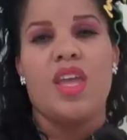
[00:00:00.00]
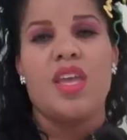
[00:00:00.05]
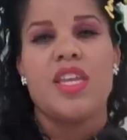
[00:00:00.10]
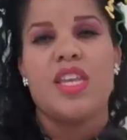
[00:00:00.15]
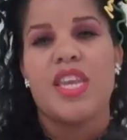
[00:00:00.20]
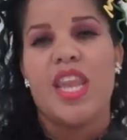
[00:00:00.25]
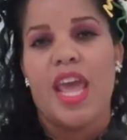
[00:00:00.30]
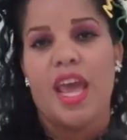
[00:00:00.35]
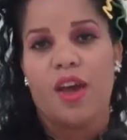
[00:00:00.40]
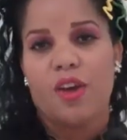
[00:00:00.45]

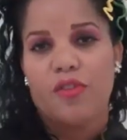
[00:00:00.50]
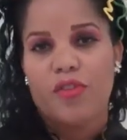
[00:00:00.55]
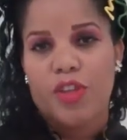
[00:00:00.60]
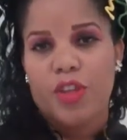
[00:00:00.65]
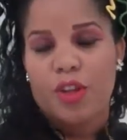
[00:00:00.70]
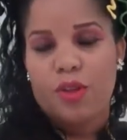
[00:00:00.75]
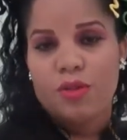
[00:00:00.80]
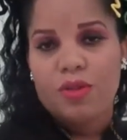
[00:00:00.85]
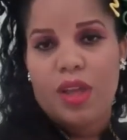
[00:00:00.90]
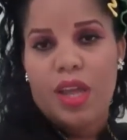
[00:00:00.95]
Now, if you
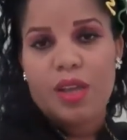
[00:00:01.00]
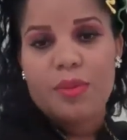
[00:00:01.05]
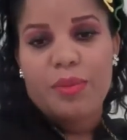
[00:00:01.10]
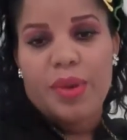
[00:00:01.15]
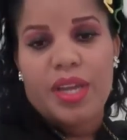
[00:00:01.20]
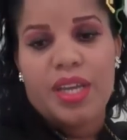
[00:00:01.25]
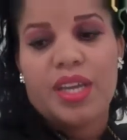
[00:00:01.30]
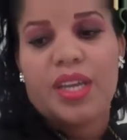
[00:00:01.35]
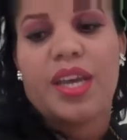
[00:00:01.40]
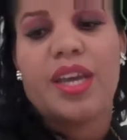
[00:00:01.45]
don't like
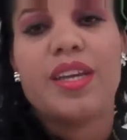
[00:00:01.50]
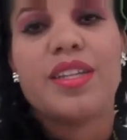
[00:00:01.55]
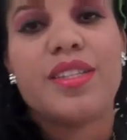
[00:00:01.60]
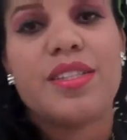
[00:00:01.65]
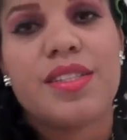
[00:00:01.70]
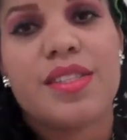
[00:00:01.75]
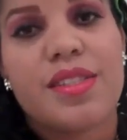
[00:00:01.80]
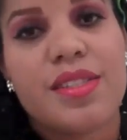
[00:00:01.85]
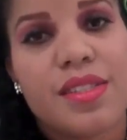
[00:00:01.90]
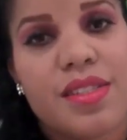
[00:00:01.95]
my
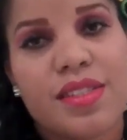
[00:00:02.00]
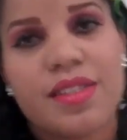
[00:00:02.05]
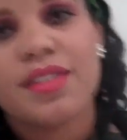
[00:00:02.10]
cuts,